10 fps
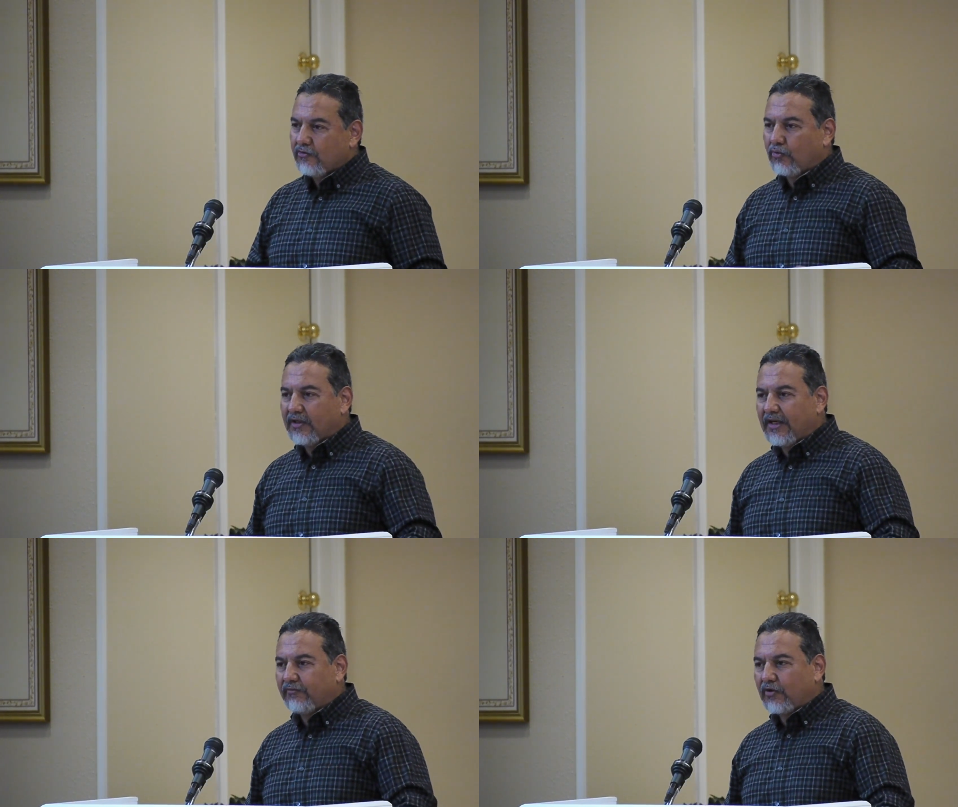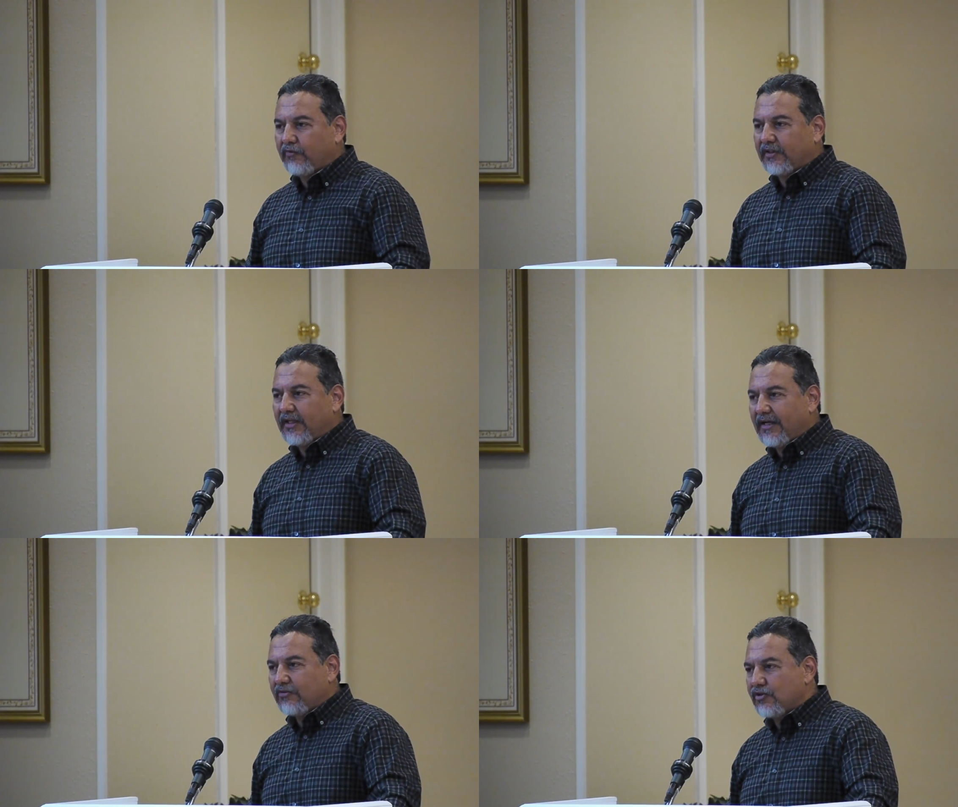So we left off with the
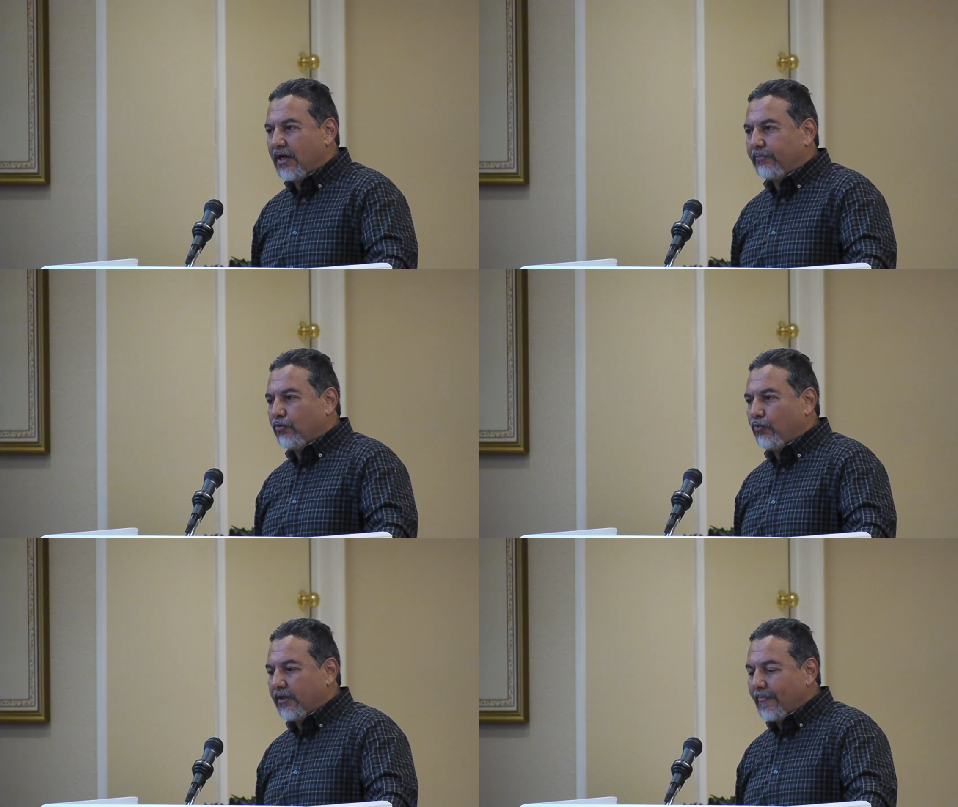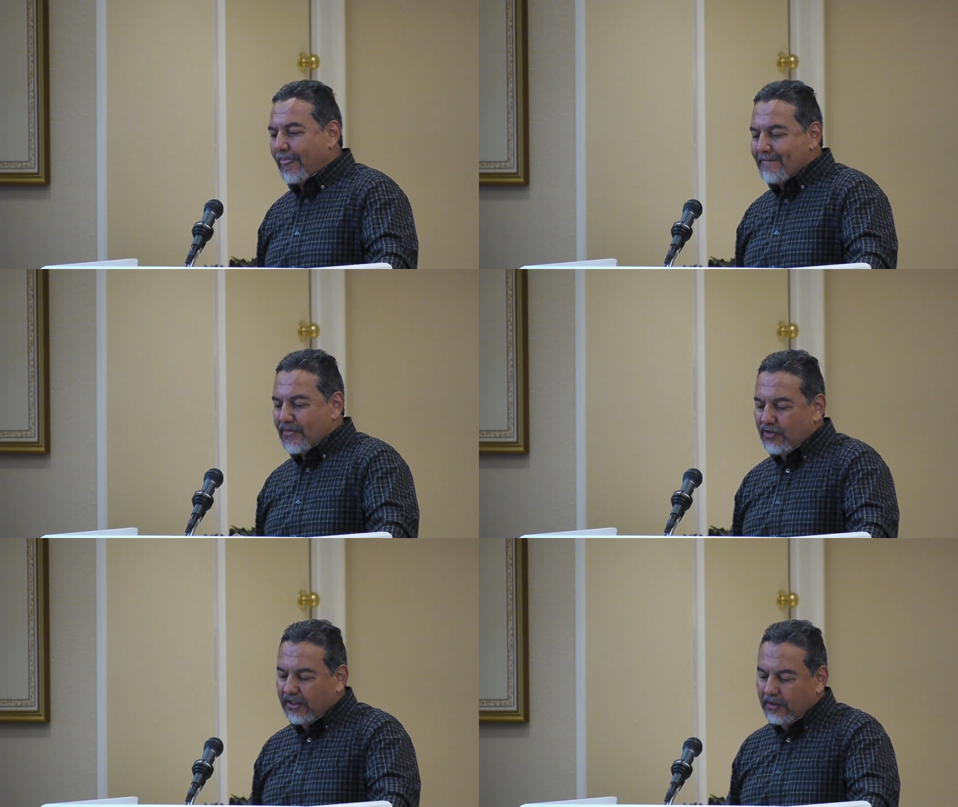last chapter where
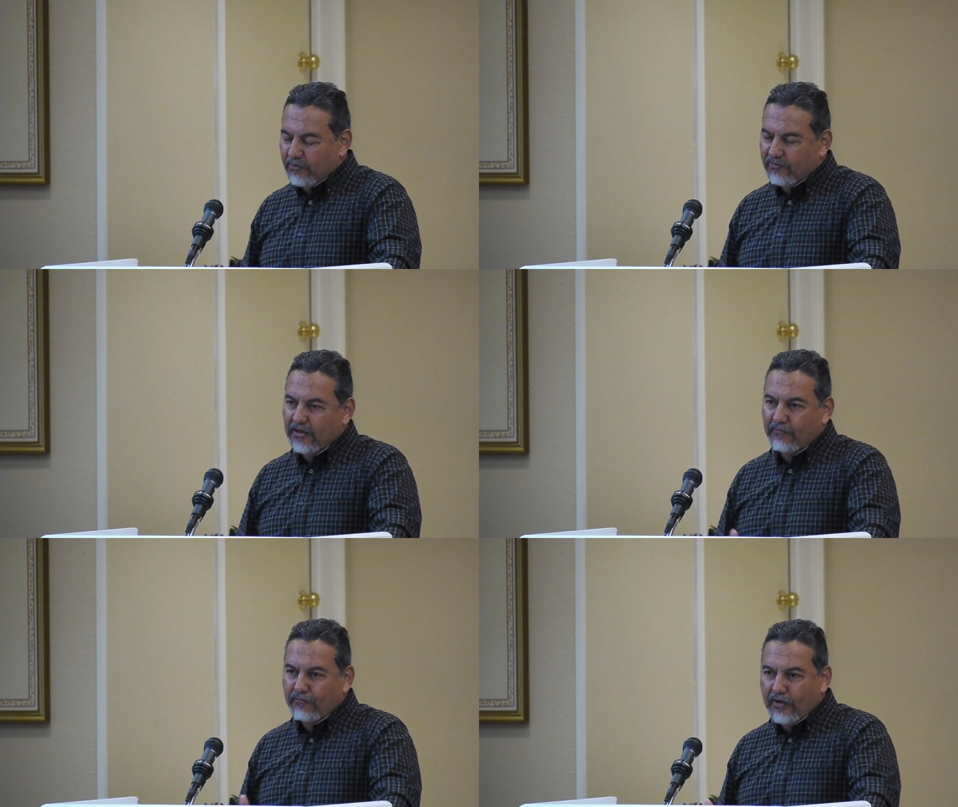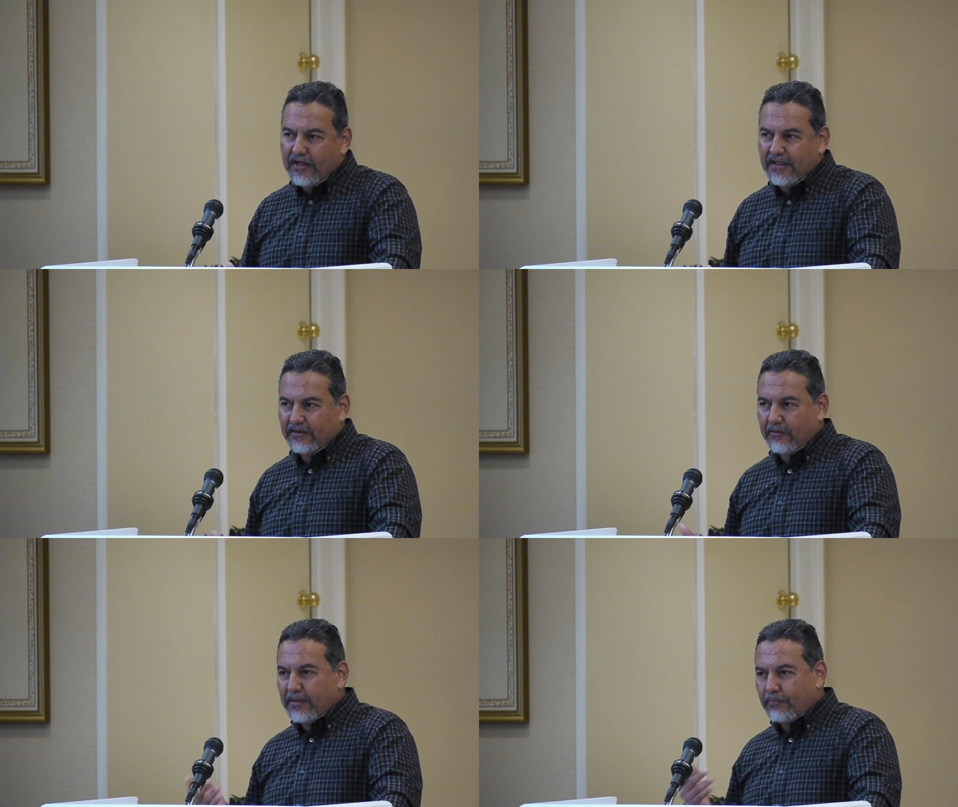Jacob was there afraid
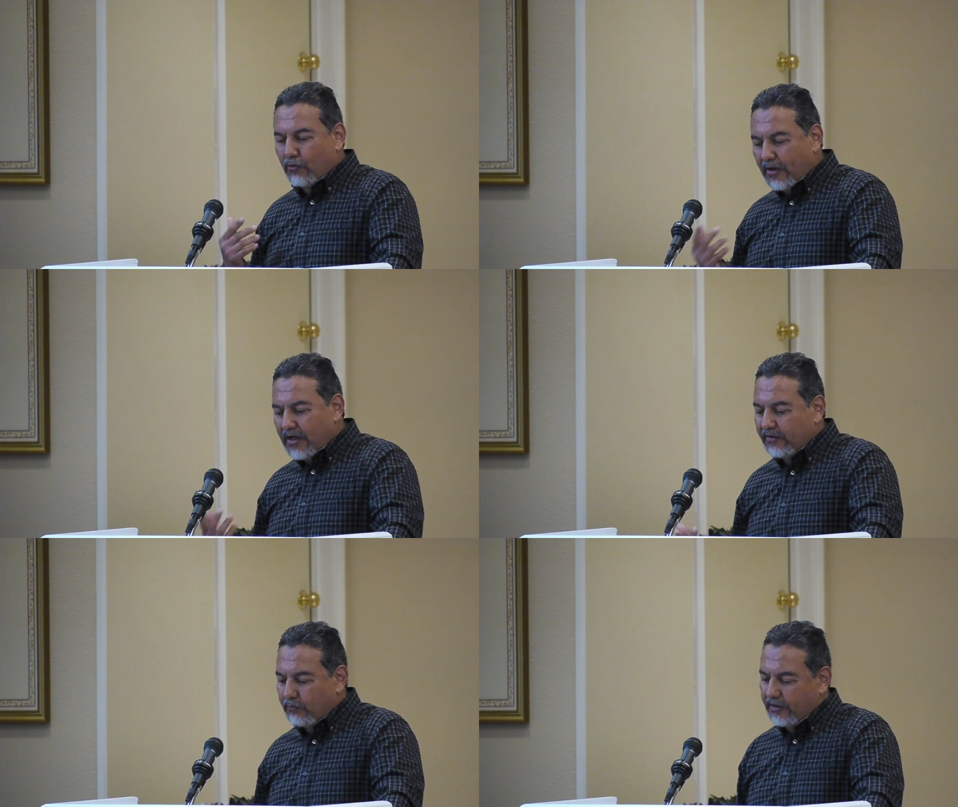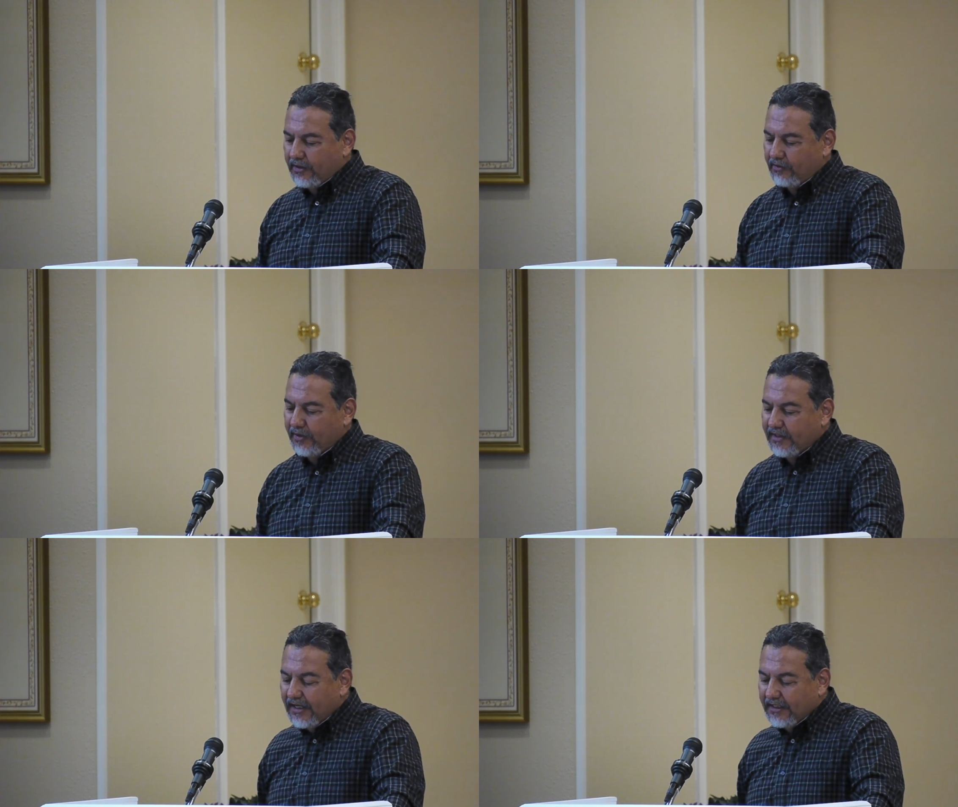that the people around him were going to
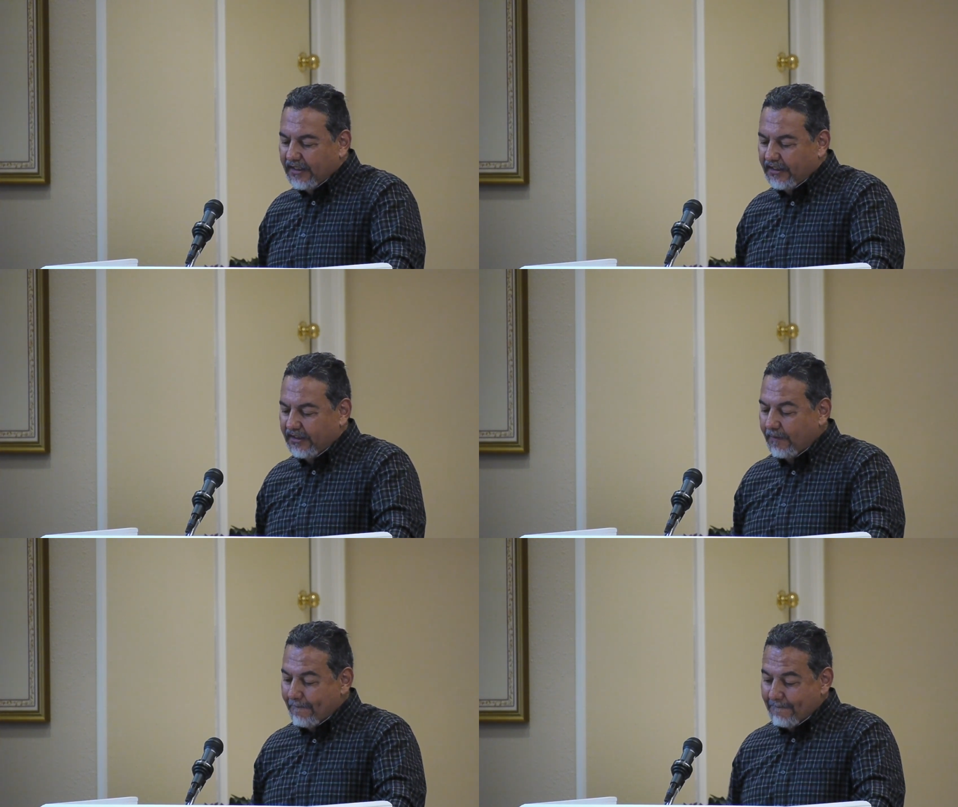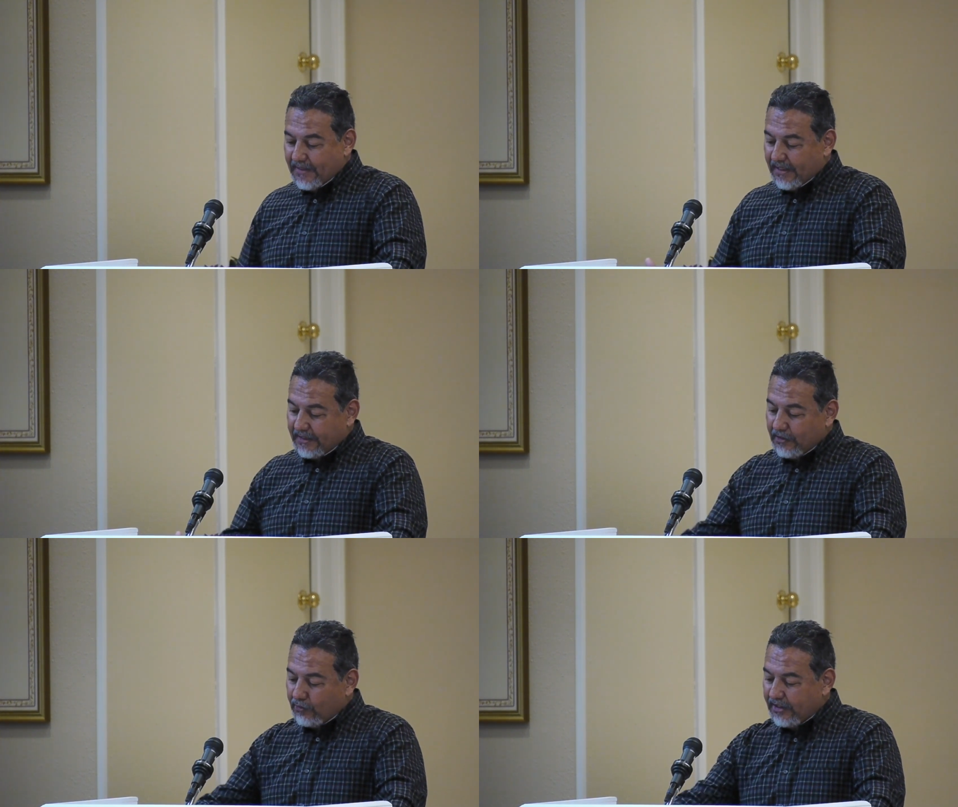retaliate and,
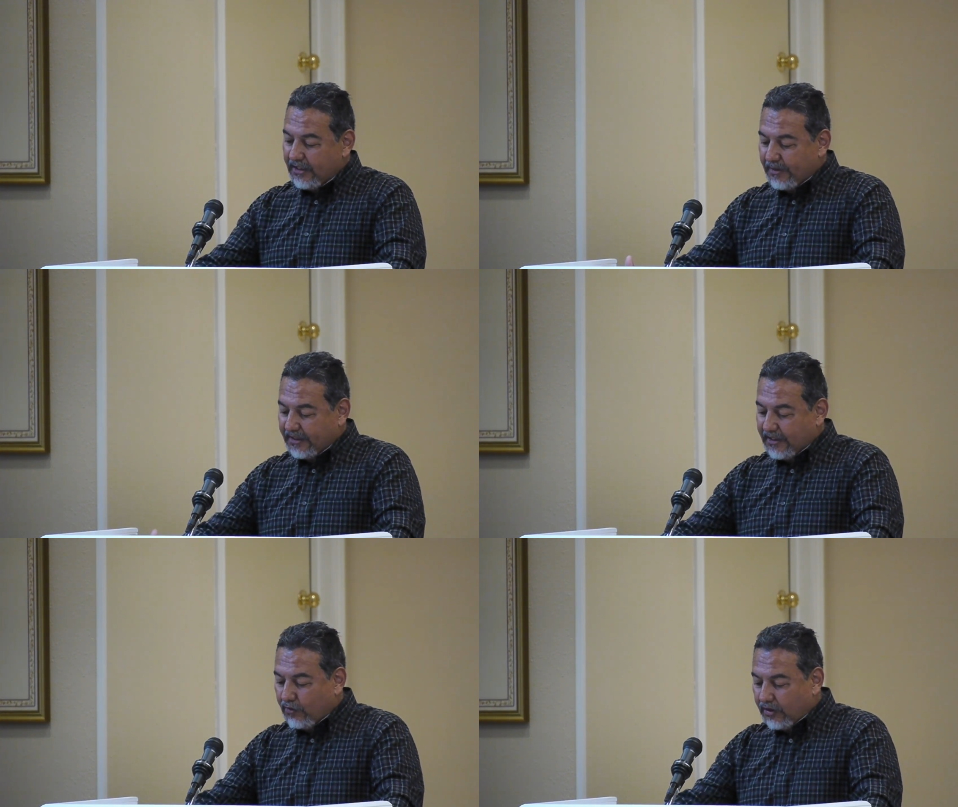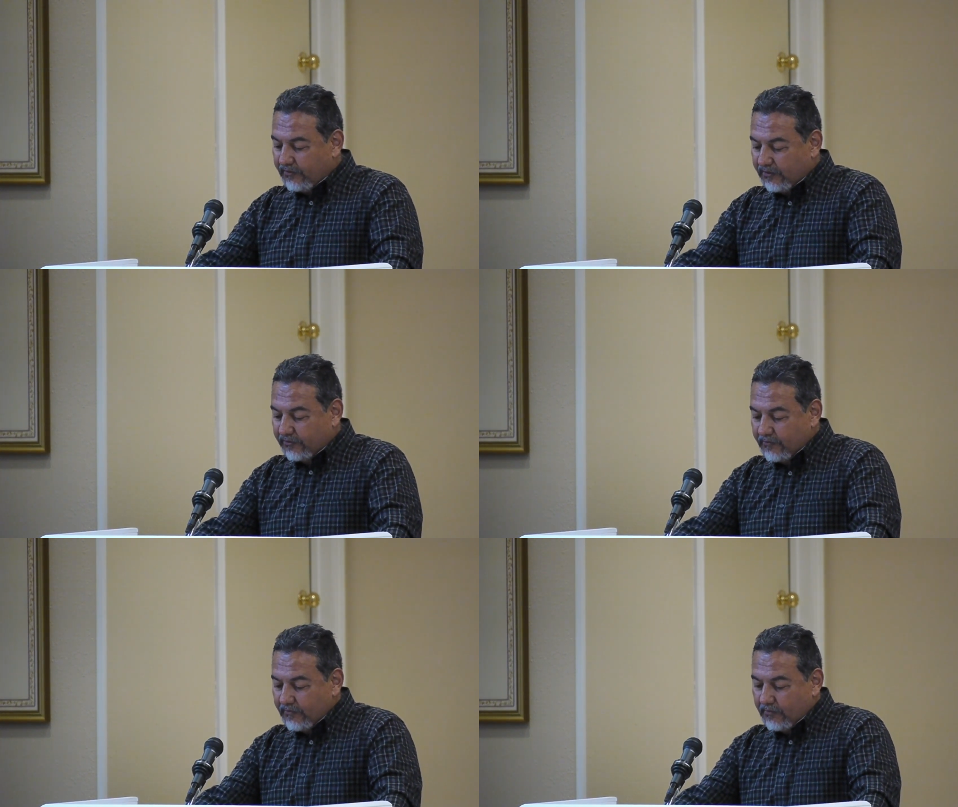and kill him and kill all of
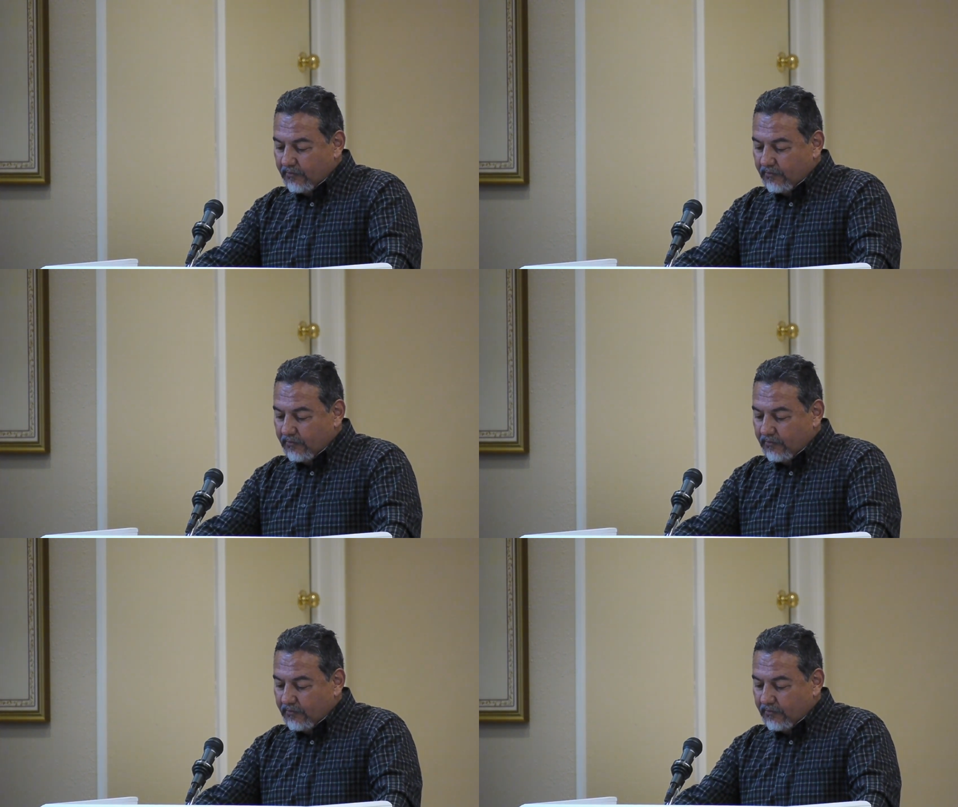his